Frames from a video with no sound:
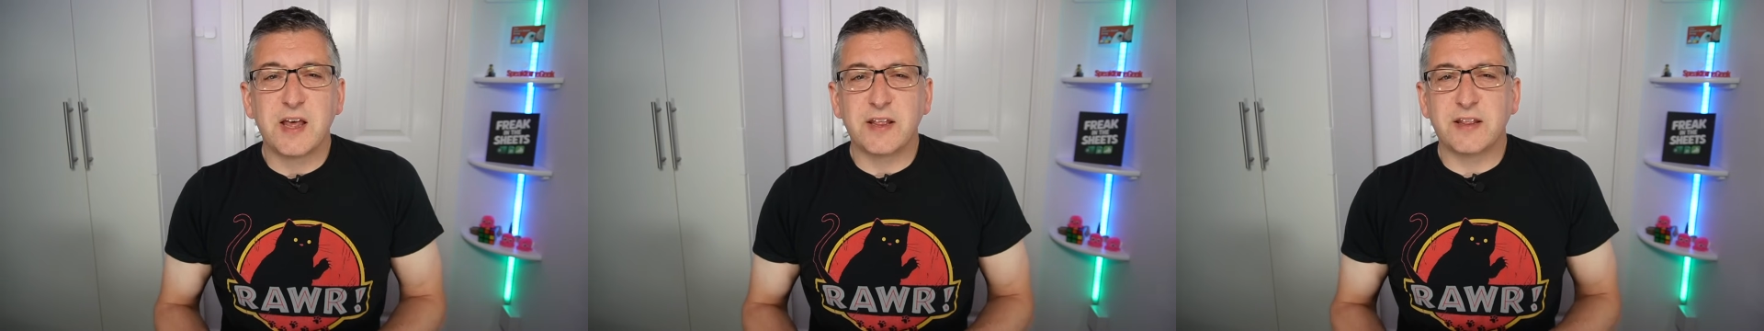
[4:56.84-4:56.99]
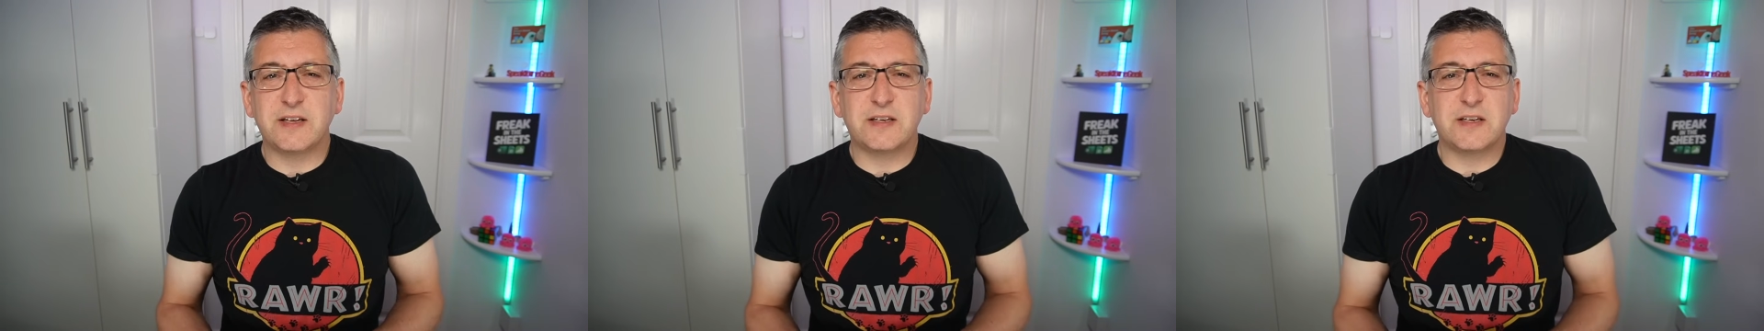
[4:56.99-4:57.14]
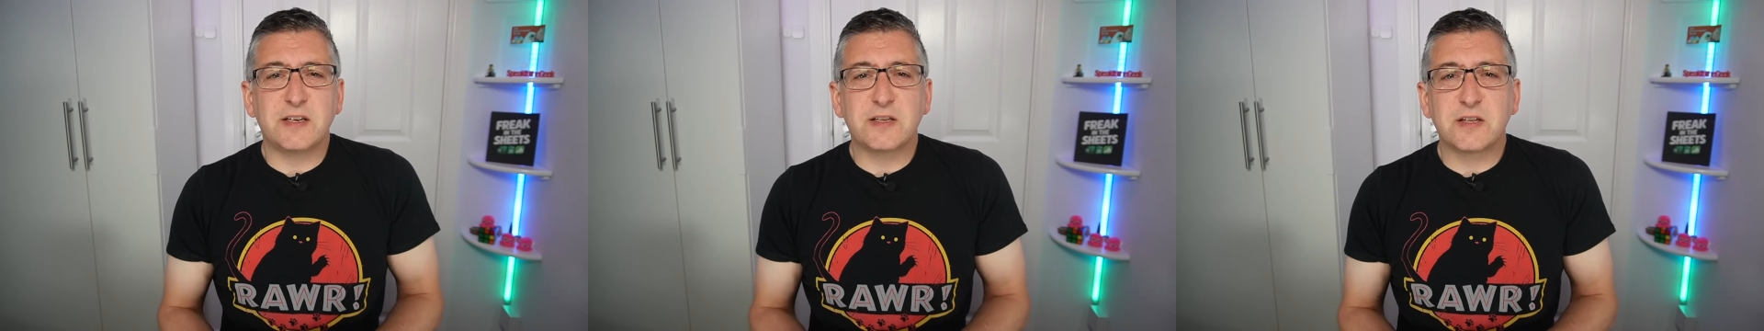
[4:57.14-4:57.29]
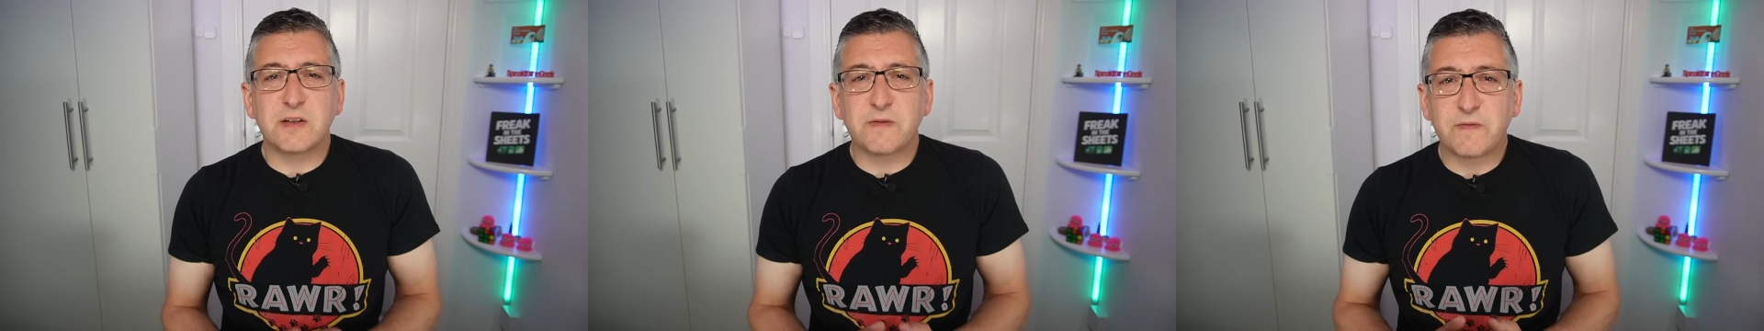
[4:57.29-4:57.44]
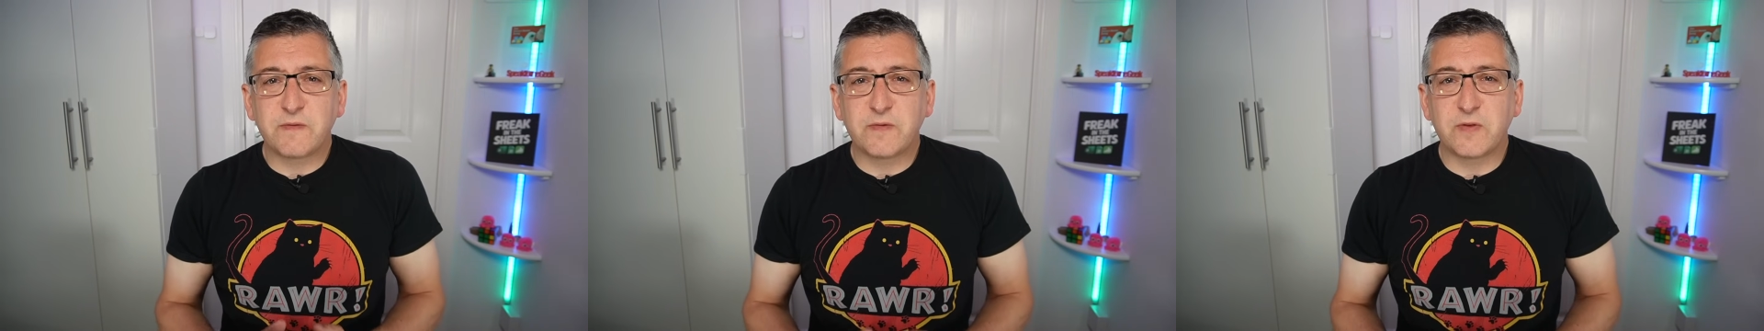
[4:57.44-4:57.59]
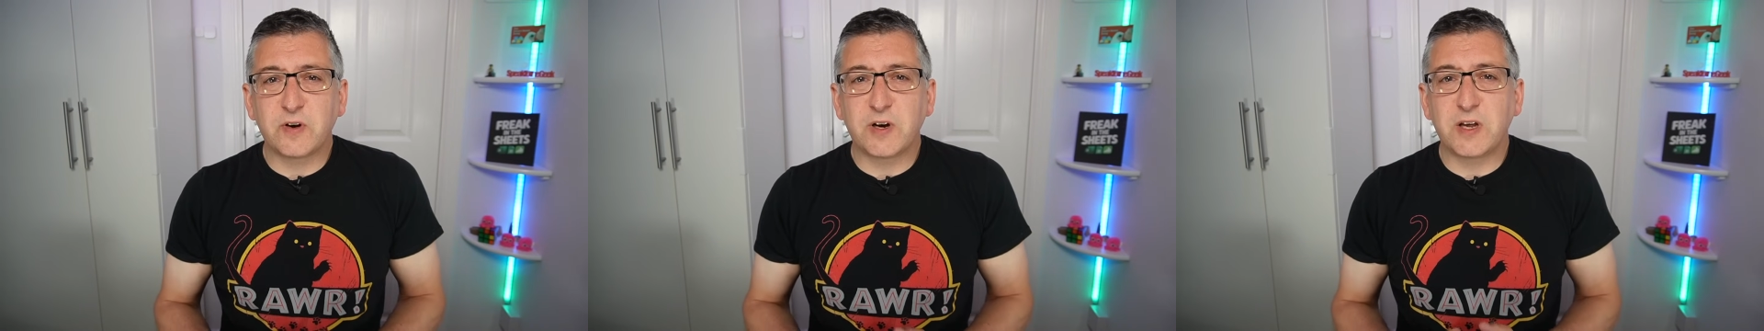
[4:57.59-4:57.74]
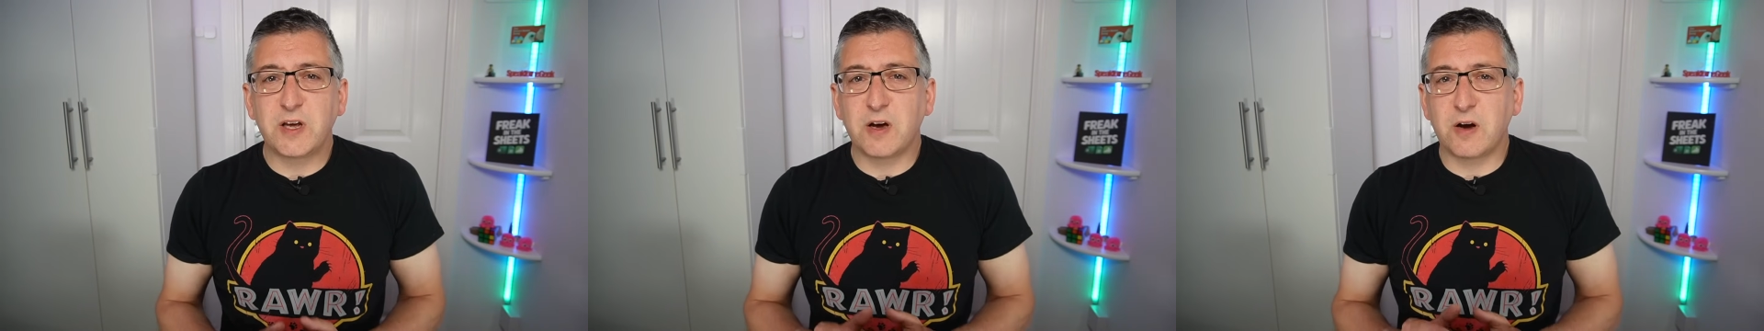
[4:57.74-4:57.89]
This is the
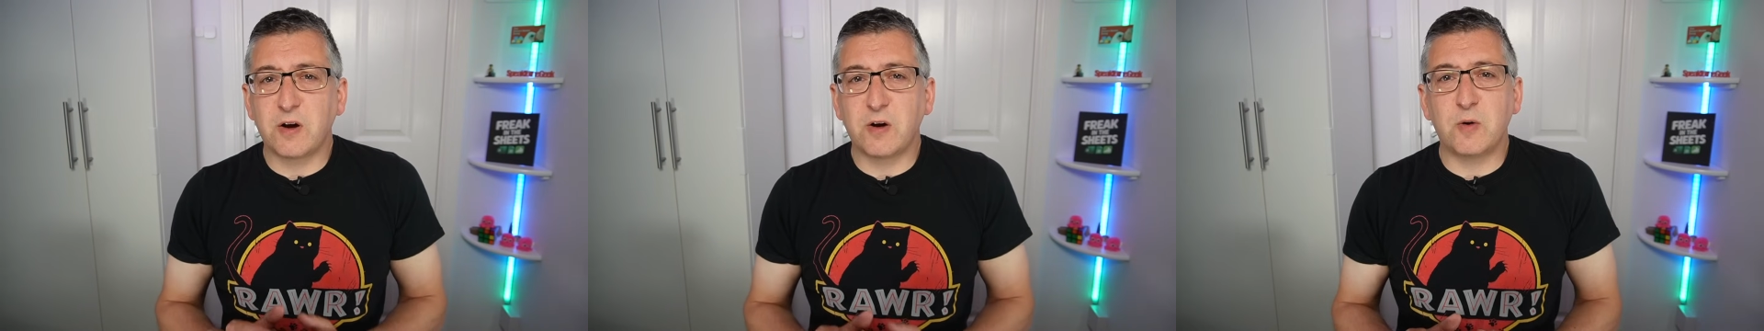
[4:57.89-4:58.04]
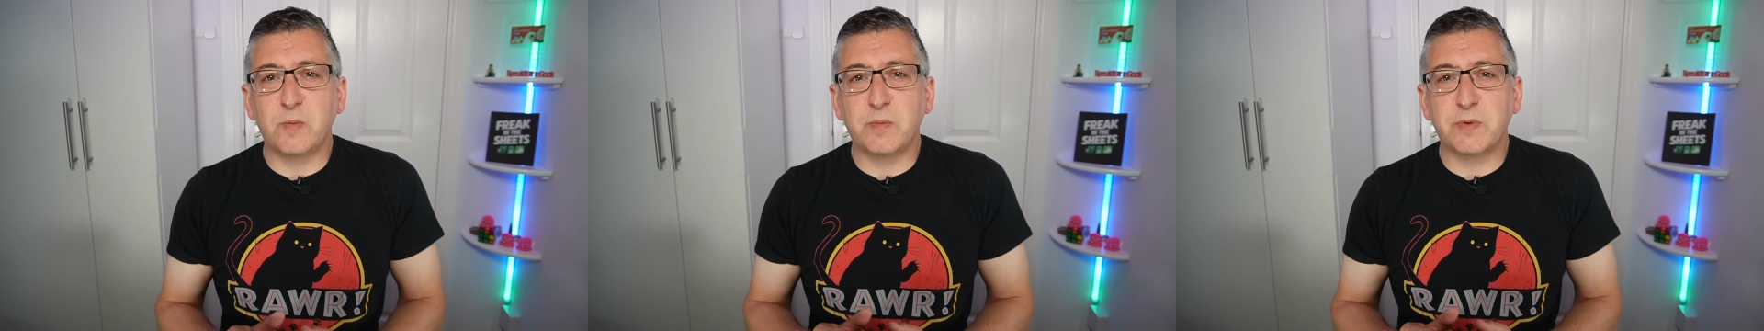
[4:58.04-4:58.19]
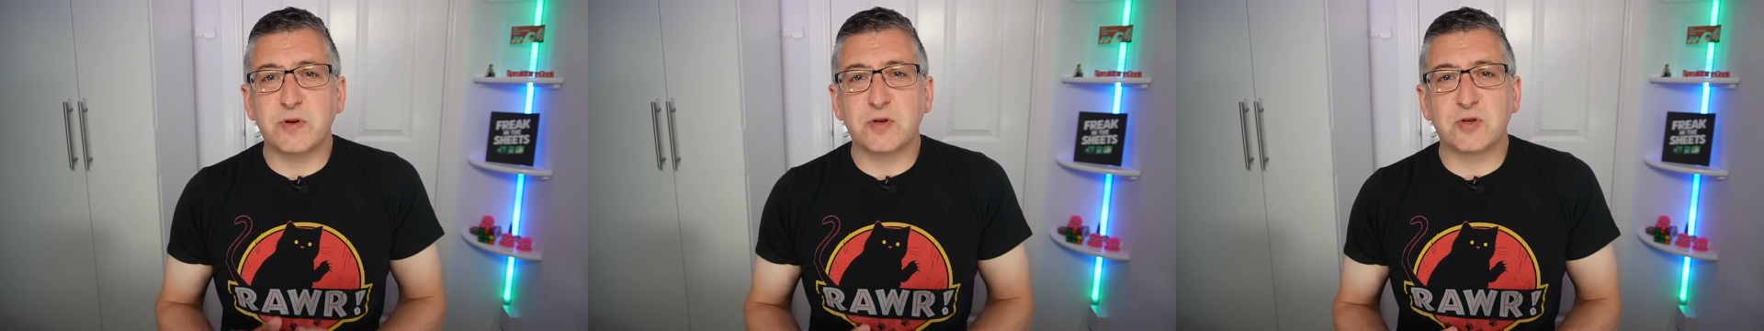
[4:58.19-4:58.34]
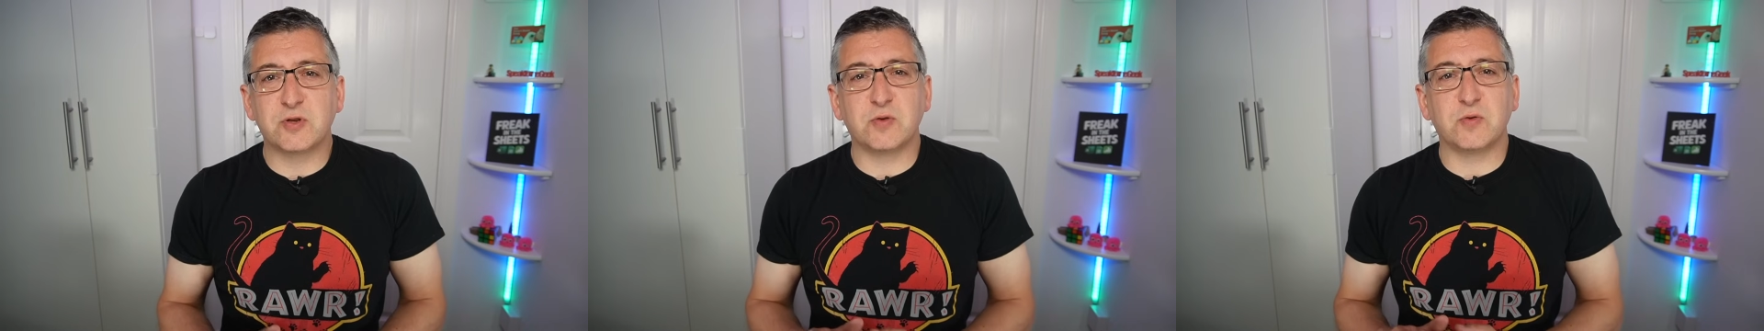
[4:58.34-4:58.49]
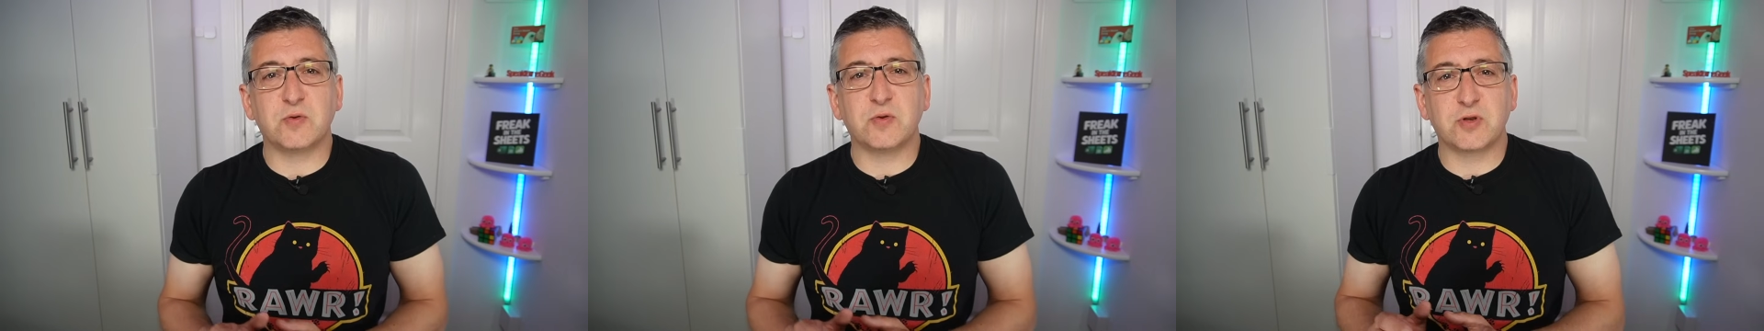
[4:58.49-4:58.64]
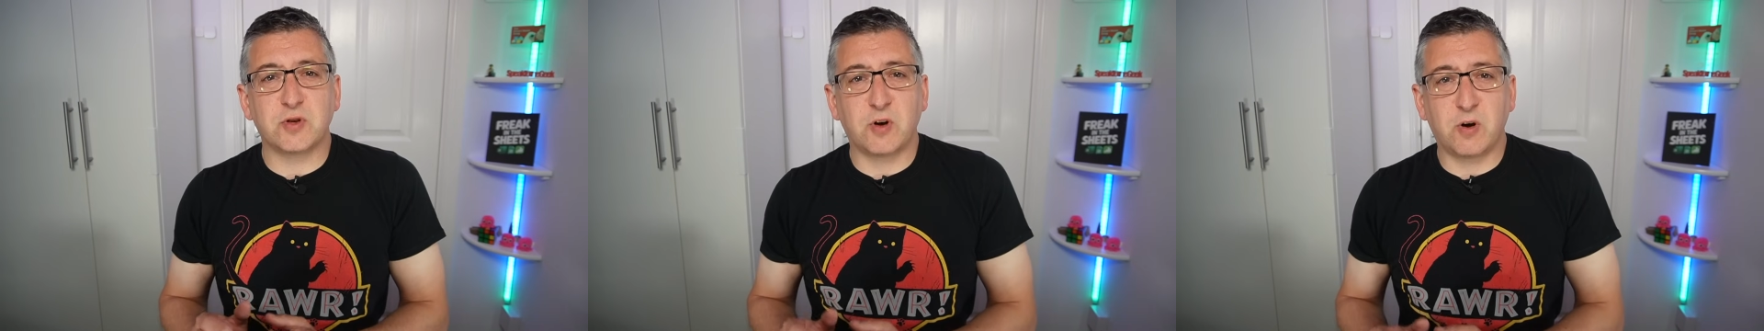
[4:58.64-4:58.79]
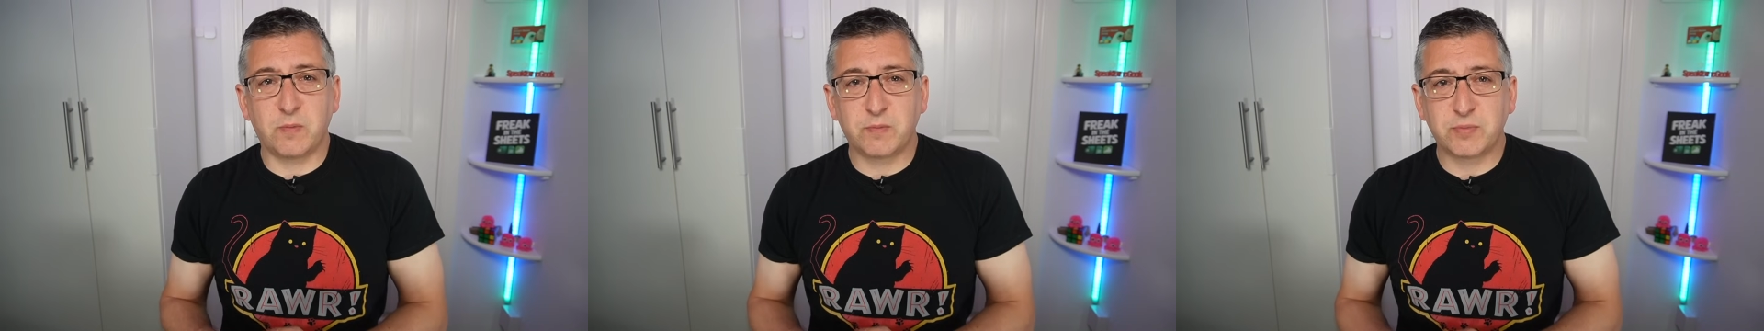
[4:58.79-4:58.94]
fully open
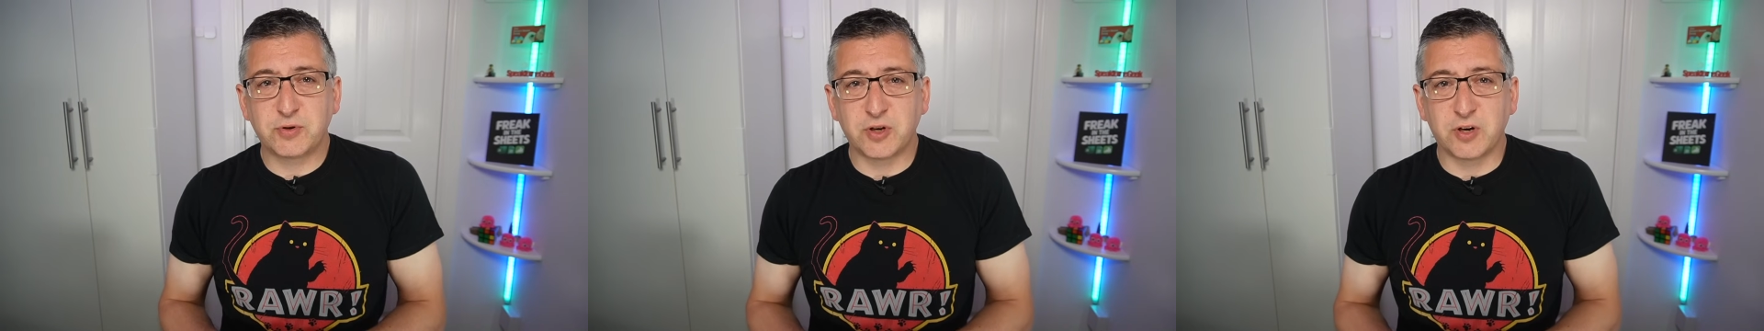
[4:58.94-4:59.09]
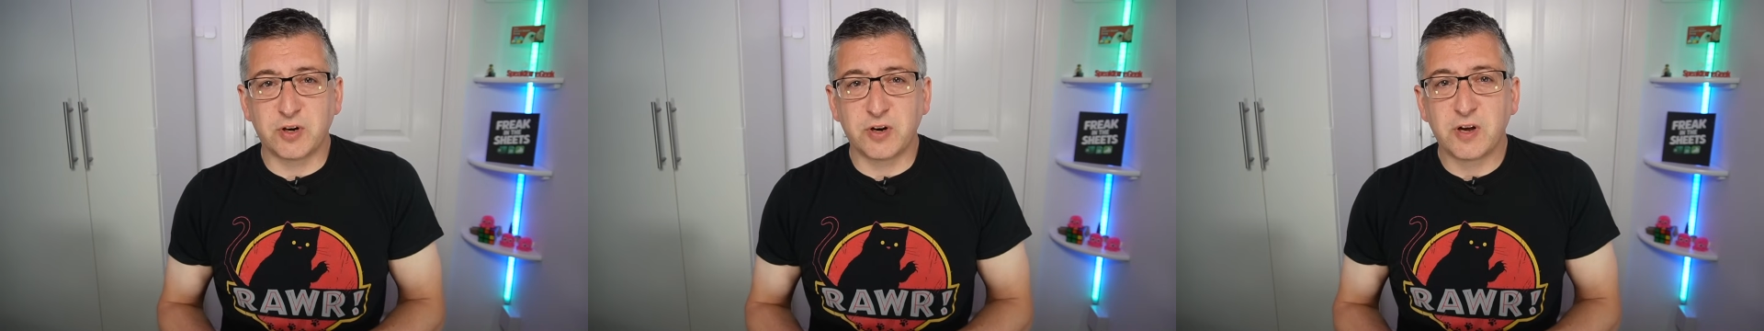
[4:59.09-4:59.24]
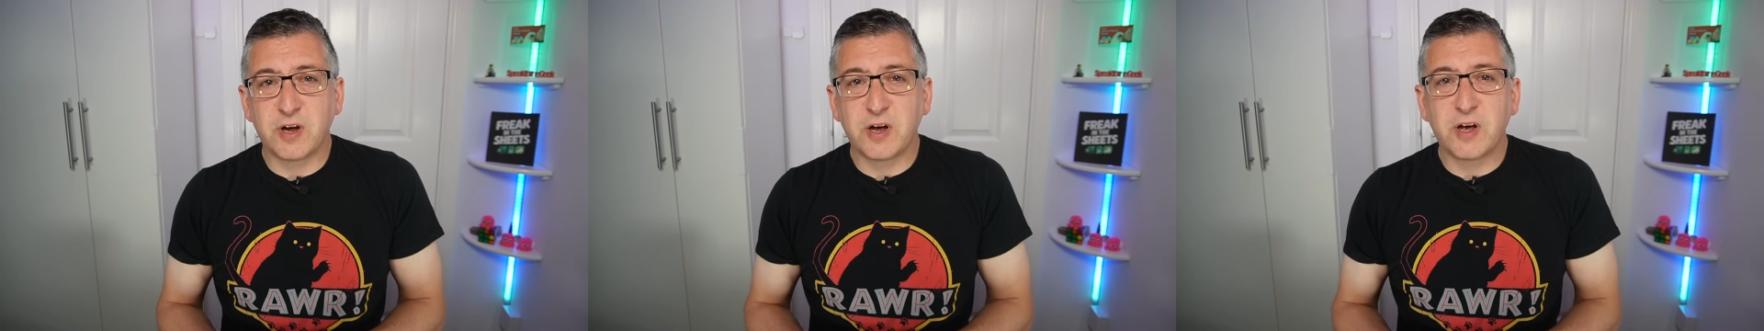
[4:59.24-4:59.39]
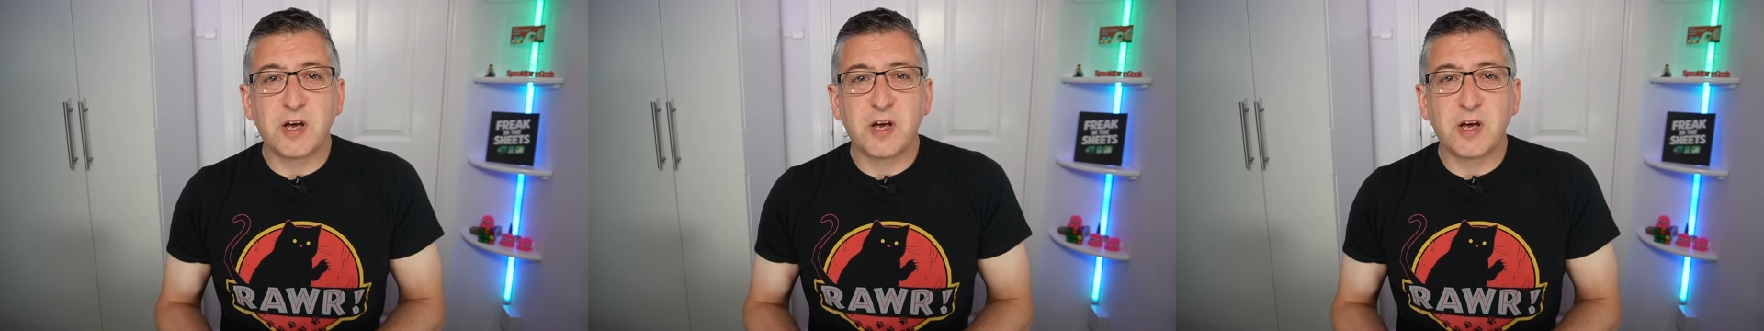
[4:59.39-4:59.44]
source option.